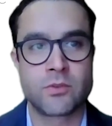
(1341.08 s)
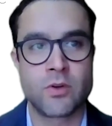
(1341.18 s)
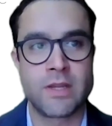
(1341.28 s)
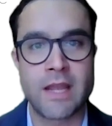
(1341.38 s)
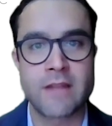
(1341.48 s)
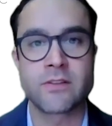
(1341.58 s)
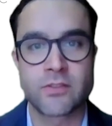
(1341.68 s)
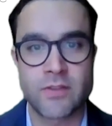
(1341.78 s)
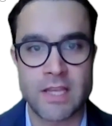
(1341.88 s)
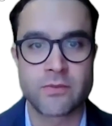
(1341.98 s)
create
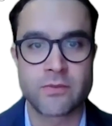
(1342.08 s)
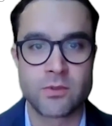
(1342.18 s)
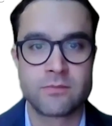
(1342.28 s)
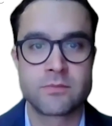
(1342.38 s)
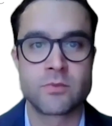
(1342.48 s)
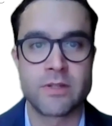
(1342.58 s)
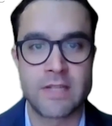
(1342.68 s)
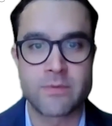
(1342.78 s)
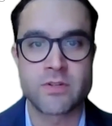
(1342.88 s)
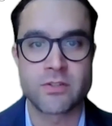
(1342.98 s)
successful
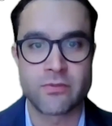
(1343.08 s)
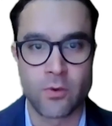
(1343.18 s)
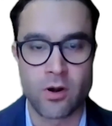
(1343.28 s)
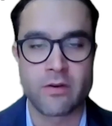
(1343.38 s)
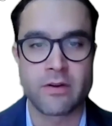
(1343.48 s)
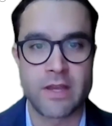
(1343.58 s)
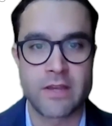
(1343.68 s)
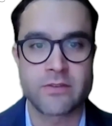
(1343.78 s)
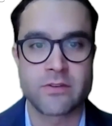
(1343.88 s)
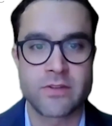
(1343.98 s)
redemptions for our
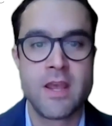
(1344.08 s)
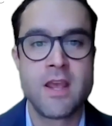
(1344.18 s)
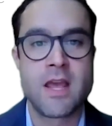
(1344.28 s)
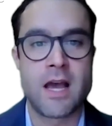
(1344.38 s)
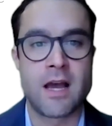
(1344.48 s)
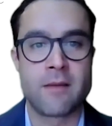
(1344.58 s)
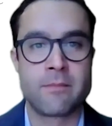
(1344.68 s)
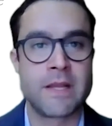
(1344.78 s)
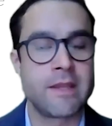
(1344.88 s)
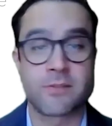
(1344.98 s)
investors.
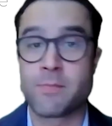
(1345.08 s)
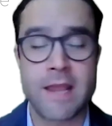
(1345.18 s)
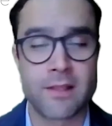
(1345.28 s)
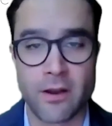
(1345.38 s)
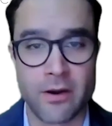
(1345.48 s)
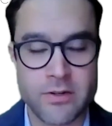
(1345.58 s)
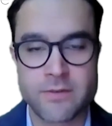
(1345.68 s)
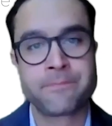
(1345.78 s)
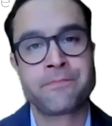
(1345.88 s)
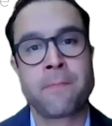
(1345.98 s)
But yes, by and
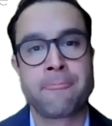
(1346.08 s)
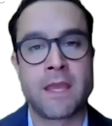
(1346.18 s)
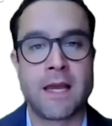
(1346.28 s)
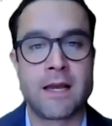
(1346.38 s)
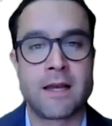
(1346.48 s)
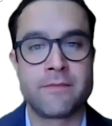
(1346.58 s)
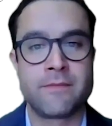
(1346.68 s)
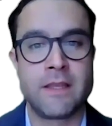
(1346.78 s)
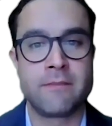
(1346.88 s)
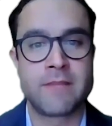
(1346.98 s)
large,
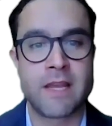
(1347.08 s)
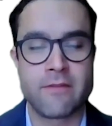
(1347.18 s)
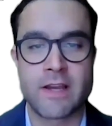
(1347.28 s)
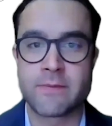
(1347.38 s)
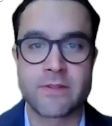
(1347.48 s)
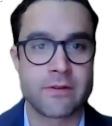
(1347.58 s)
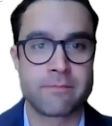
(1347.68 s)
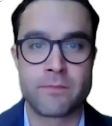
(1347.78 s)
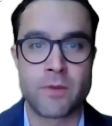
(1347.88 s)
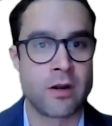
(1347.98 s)
the debt investments
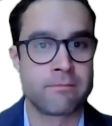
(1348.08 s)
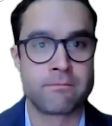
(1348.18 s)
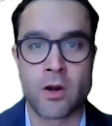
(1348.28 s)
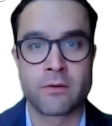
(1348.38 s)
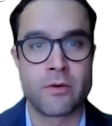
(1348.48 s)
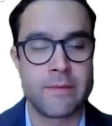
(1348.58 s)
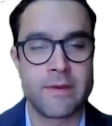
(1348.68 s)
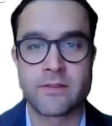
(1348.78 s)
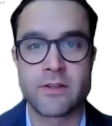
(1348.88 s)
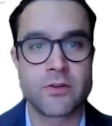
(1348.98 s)
are going to
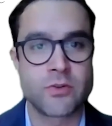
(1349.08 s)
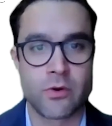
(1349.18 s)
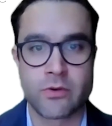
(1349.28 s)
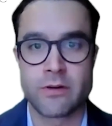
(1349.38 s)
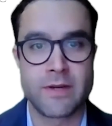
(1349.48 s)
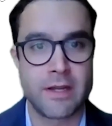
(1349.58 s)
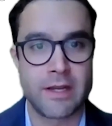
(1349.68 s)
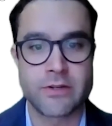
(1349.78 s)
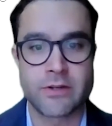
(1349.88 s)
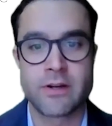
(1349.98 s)
be considered shorter term in
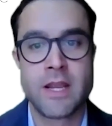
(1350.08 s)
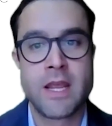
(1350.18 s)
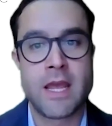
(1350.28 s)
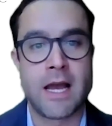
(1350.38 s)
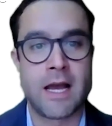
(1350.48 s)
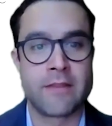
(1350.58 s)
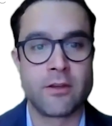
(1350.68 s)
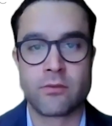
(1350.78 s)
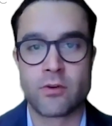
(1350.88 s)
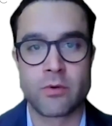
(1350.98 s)
nature.
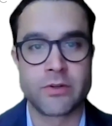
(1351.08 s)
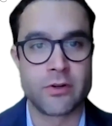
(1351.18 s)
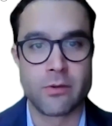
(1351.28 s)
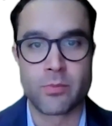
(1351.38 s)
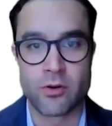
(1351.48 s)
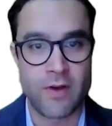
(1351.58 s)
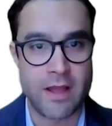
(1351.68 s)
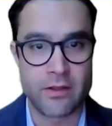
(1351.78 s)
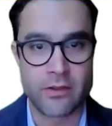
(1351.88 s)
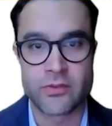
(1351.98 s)
The overall return
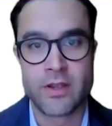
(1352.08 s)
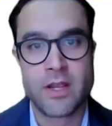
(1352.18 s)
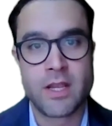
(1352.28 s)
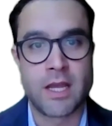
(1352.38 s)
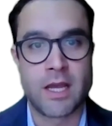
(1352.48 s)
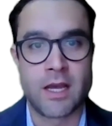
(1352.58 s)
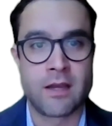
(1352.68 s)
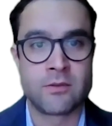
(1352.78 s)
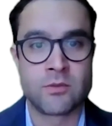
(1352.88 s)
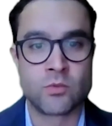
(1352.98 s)
profiles
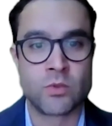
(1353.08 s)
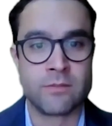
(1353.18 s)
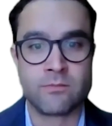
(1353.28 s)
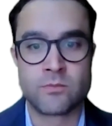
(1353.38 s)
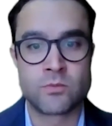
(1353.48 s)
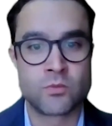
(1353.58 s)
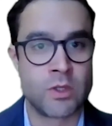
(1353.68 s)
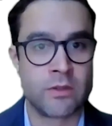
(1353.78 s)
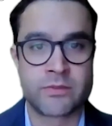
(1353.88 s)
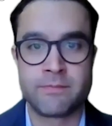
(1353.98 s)
will
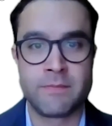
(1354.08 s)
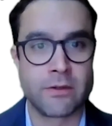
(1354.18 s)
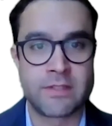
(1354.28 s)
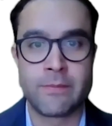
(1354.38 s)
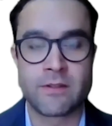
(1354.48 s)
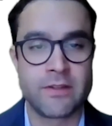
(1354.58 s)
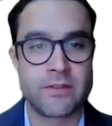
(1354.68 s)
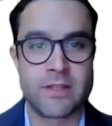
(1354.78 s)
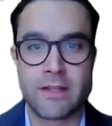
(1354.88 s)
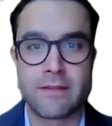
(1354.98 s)
typically
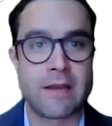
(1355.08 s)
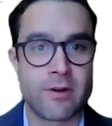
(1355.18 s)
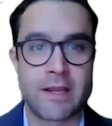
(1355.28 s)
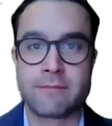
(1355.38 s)
sit in that